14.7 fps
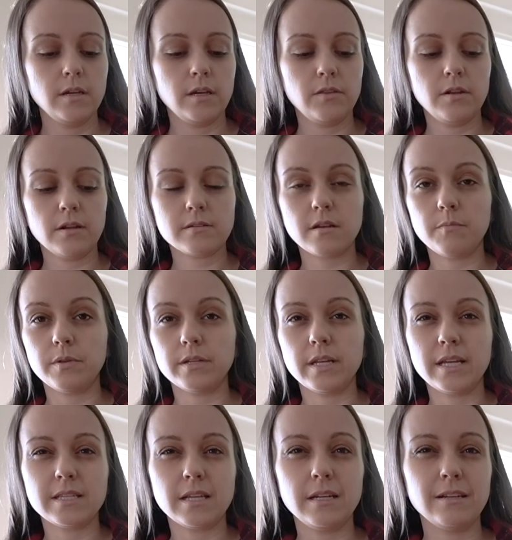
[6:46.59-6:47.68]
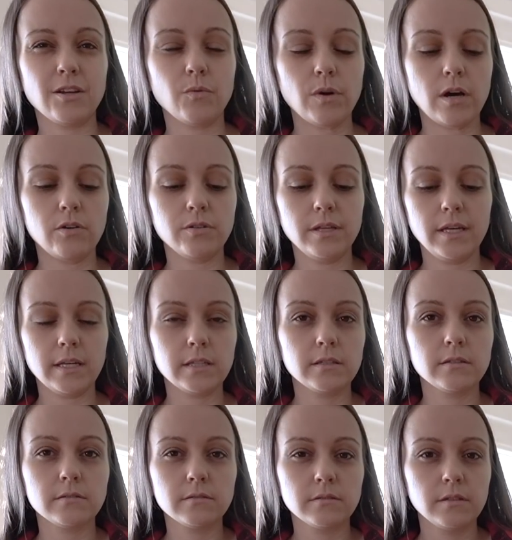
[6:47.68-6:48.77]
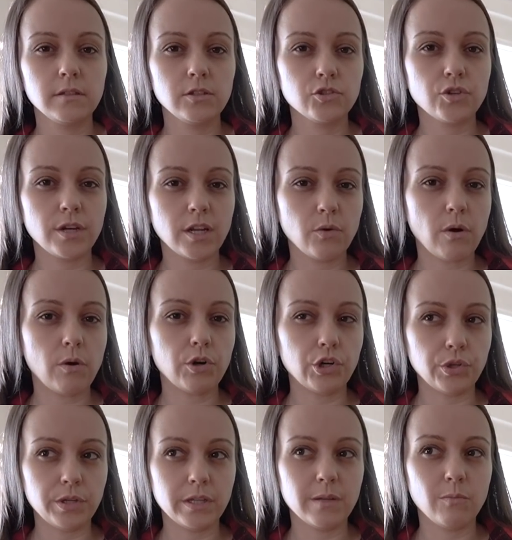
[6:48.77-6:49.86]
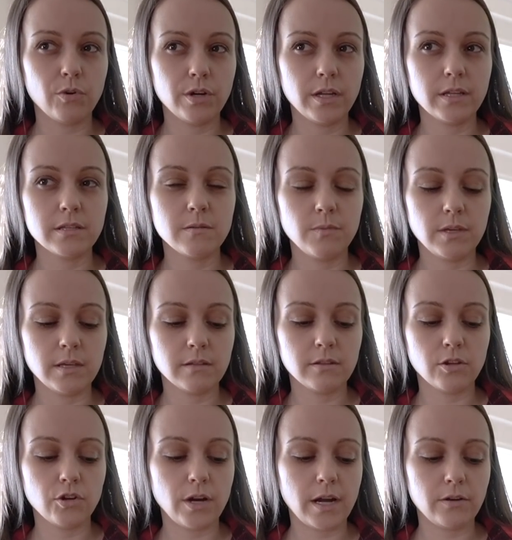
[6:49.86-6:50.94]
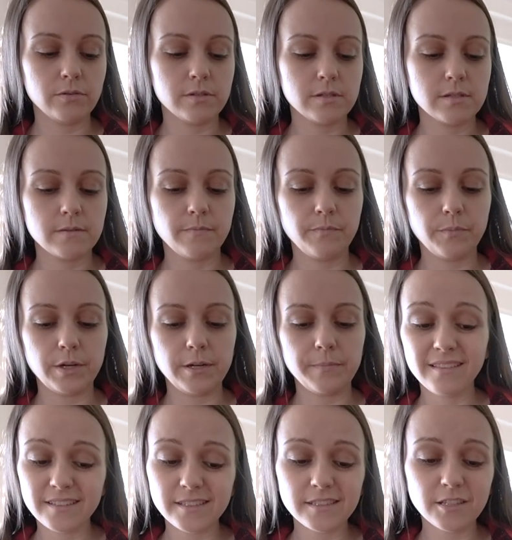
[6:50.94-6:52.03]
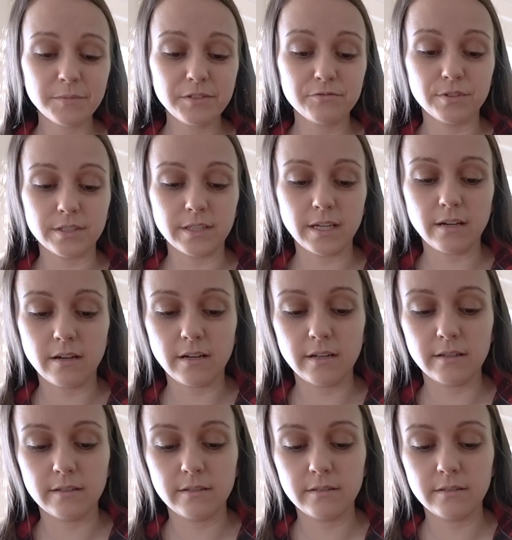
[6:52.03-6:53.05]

In the next couple of days, I need to go out, like, try to go out early in the morning to beat the crowds. But this is gonna be really hot.